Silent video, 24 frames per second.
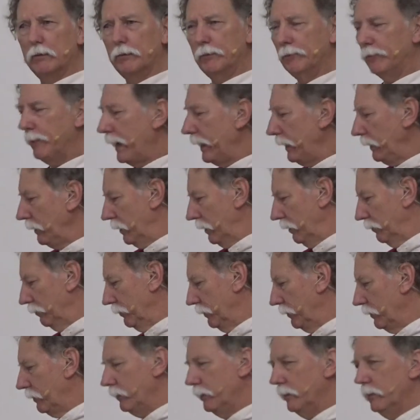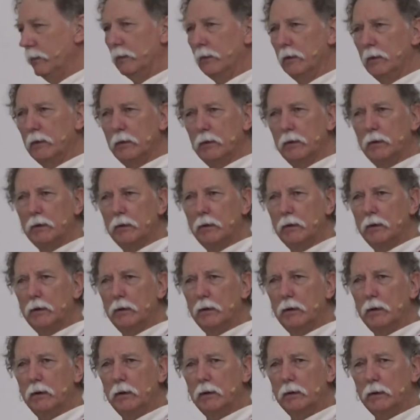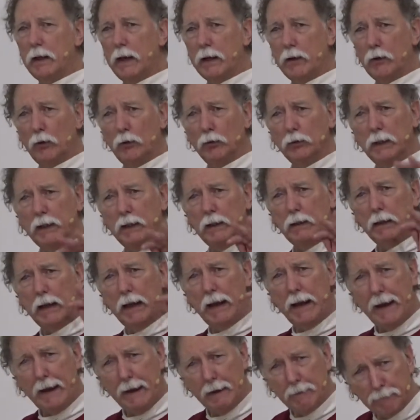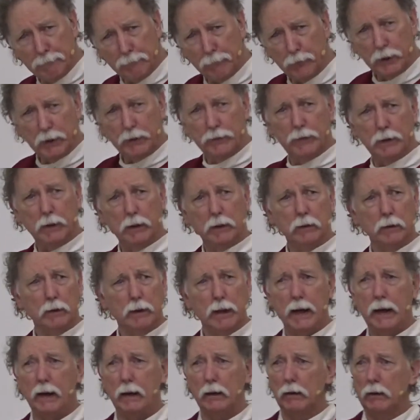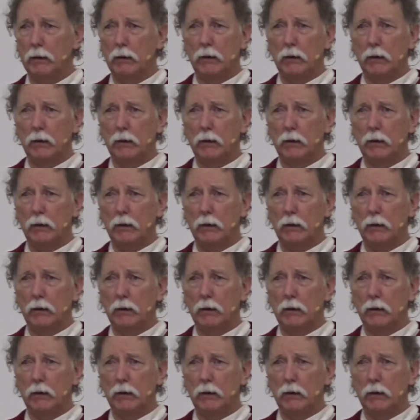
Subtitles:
Find them. Not only everything that